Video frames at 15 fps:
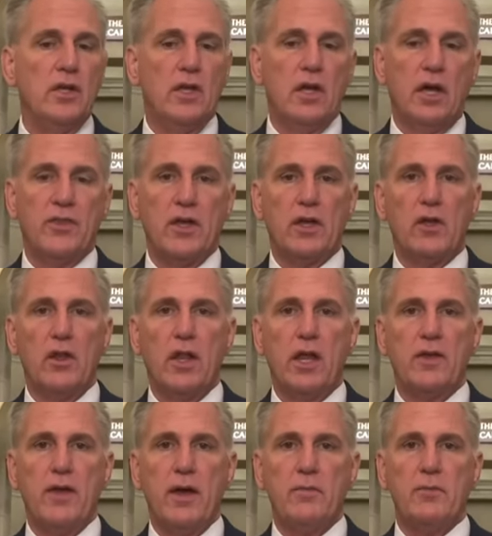with the President.
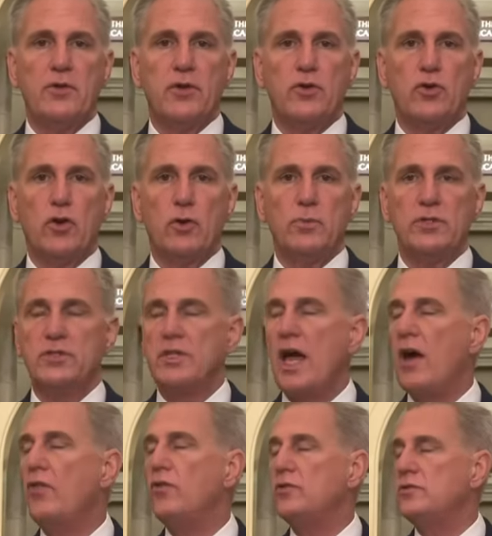Everybody
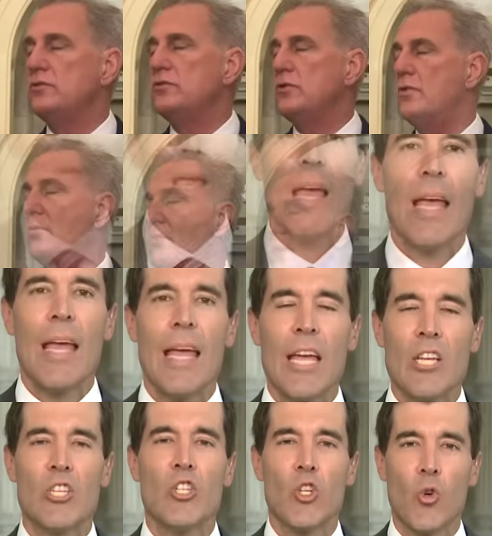seems so
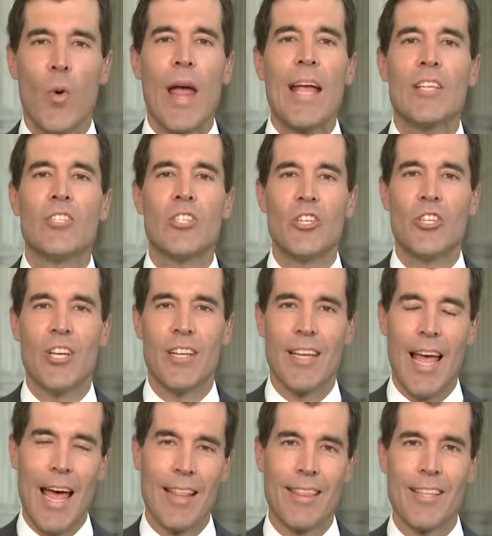intransigent
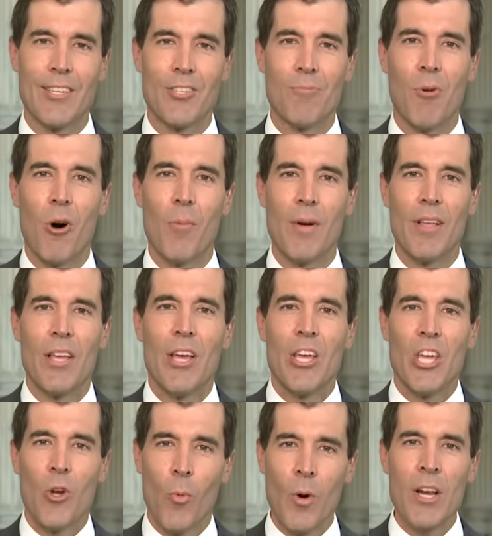at this moment.
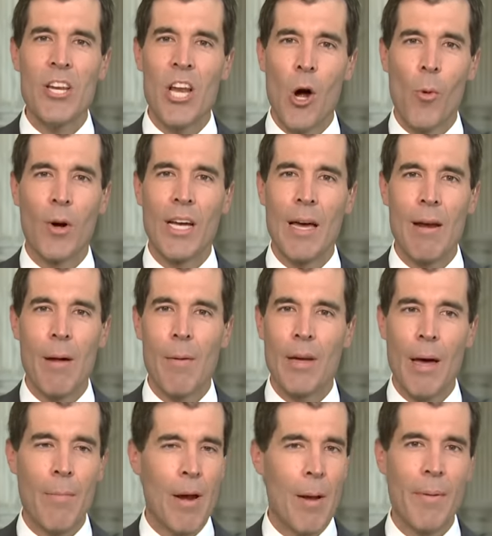You wouldn't know we're
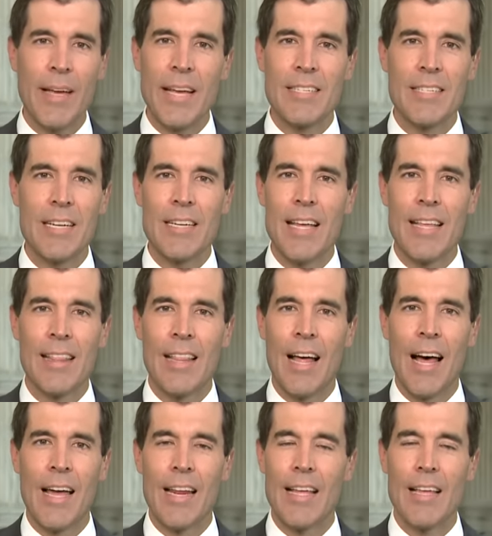coming up against a
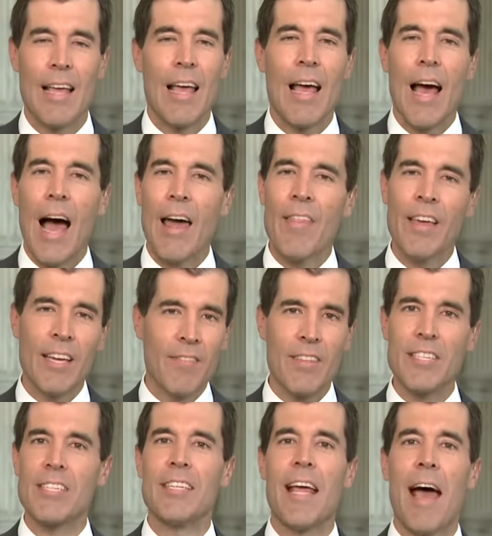deadline. I think of
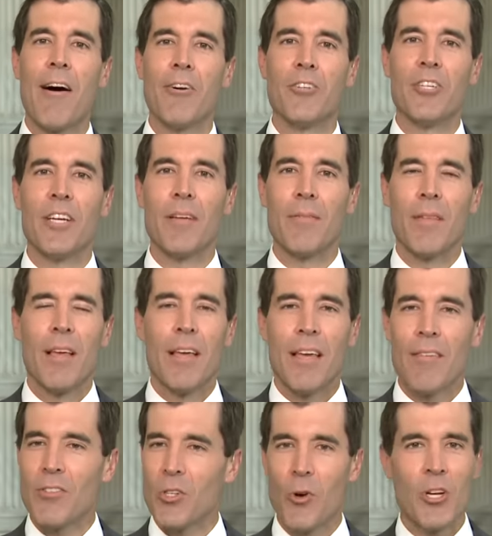this analogy.
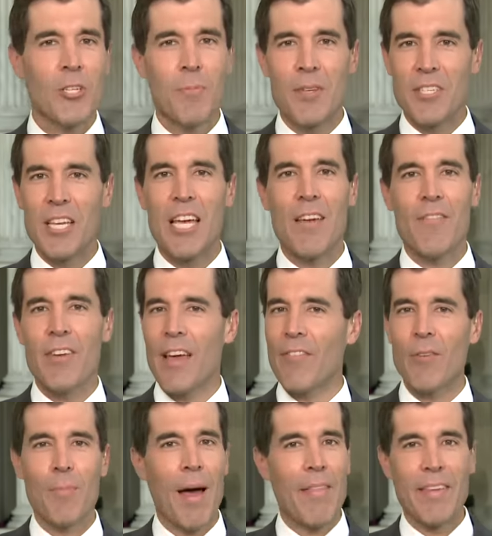It's Christmas Eve. You have
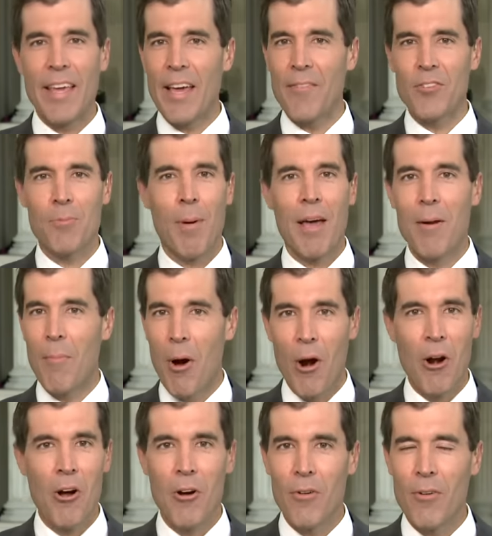to buy the gifts by
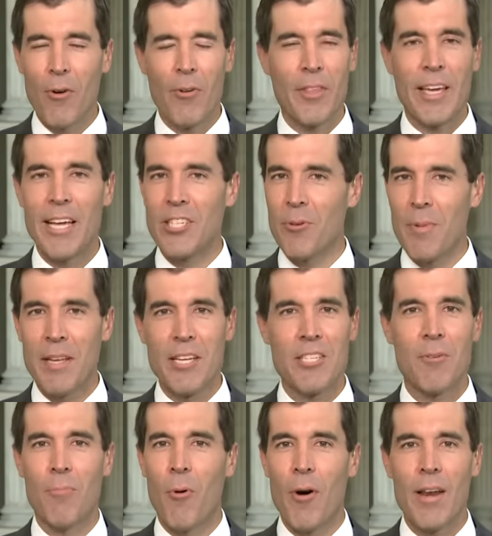tomorrow or the kids will be
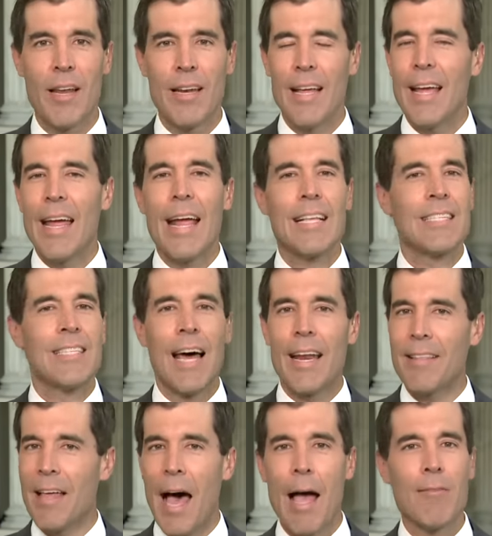disappointed. It's not
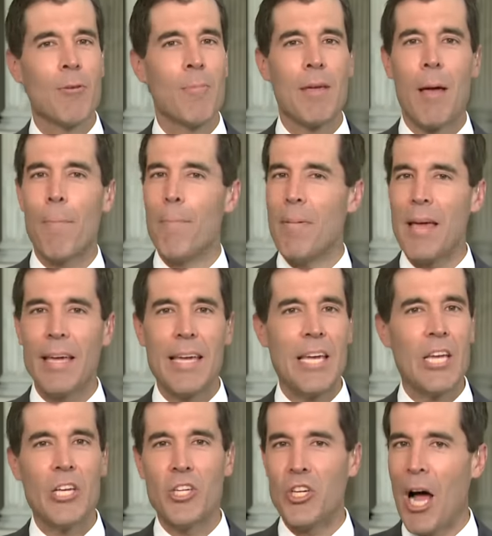a time to be a
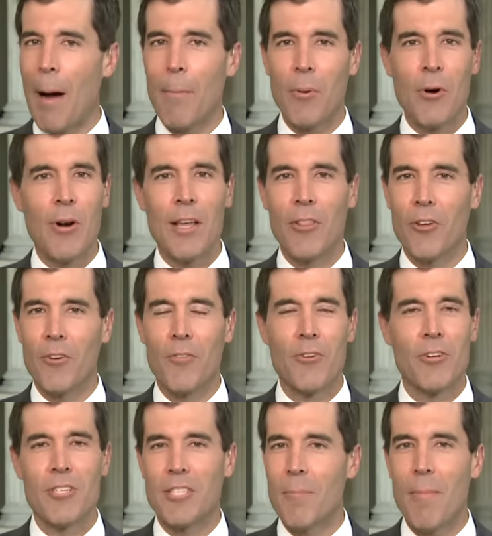picky shopper and look for
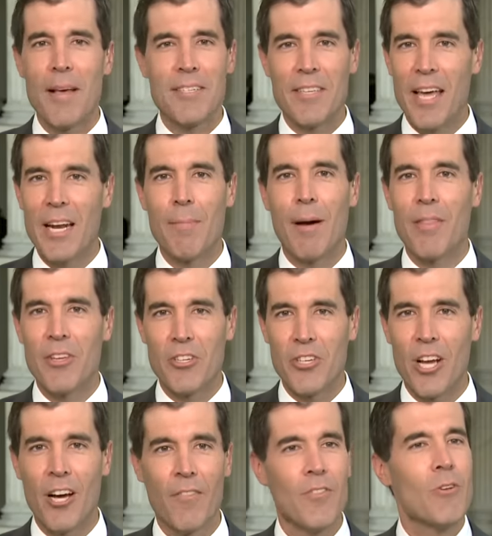just the best item on the
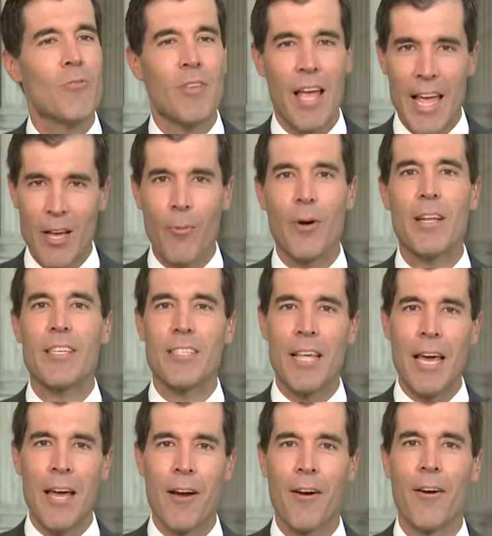shelf. You take what is
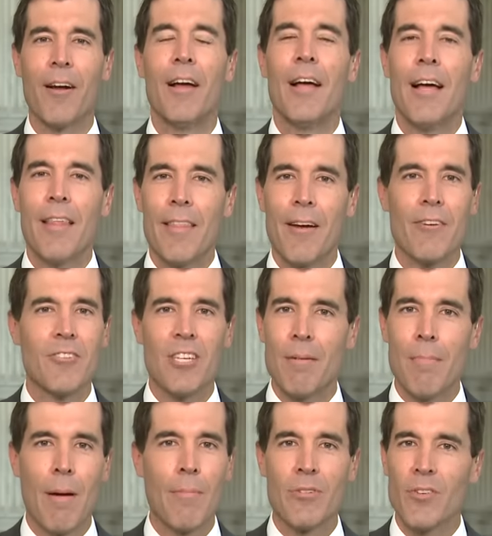there. There are
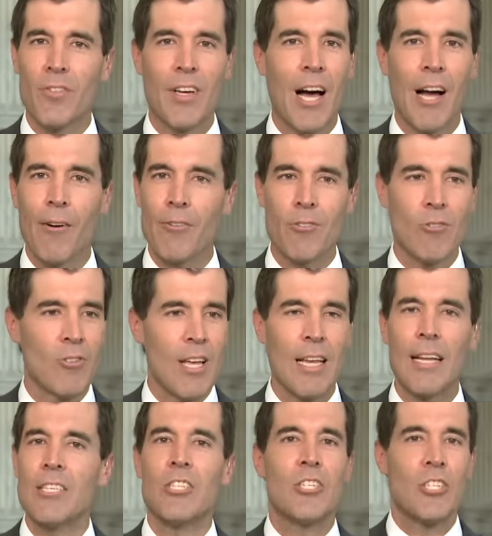some members of Congress who say,
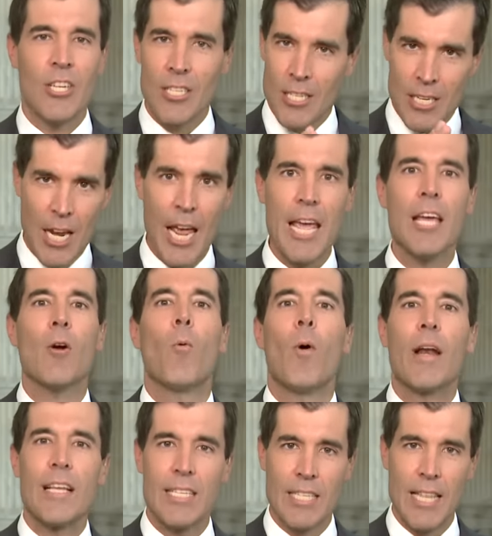let's just take
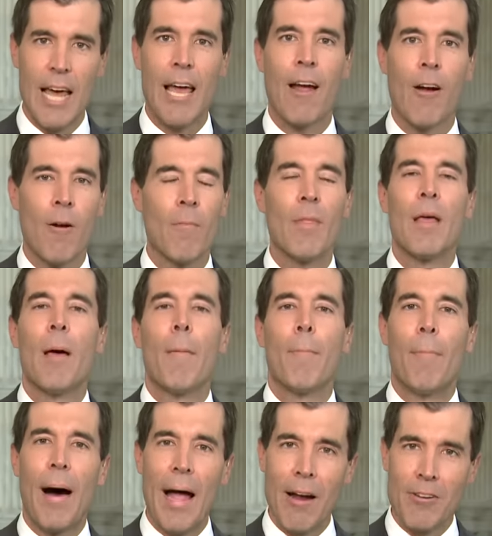what is there,
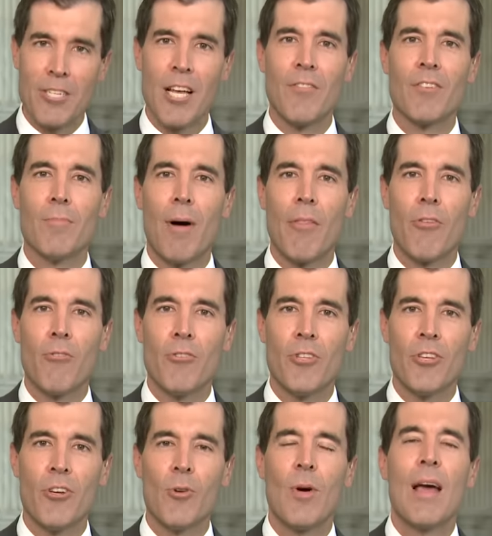buy ourselves a month or
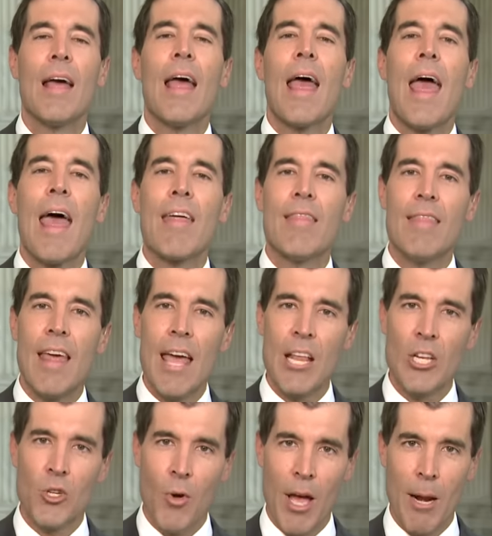two, and
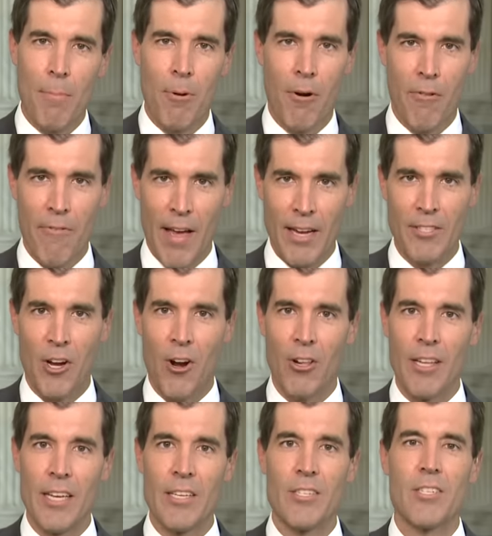then try to perfect
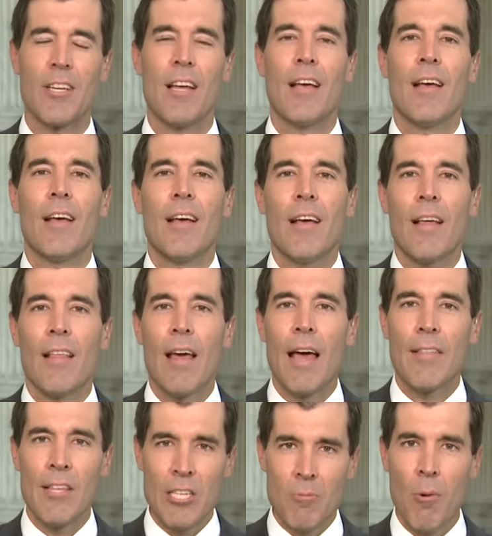our list.
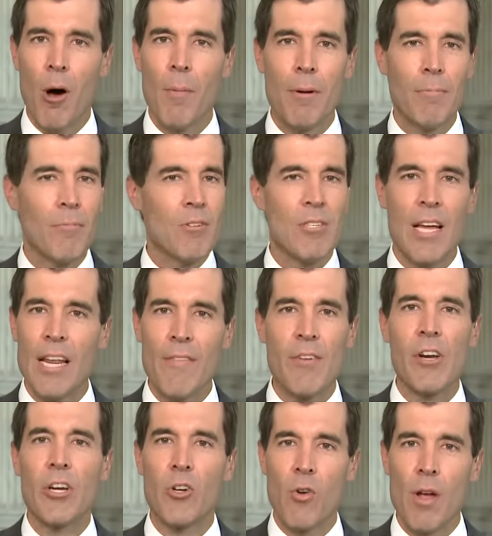At this moment, there's not
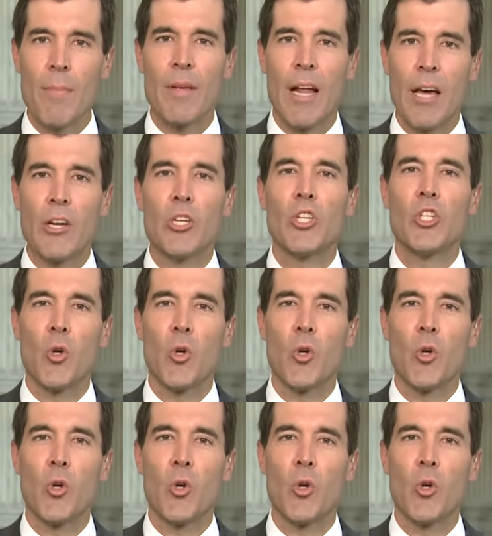even an agreement on a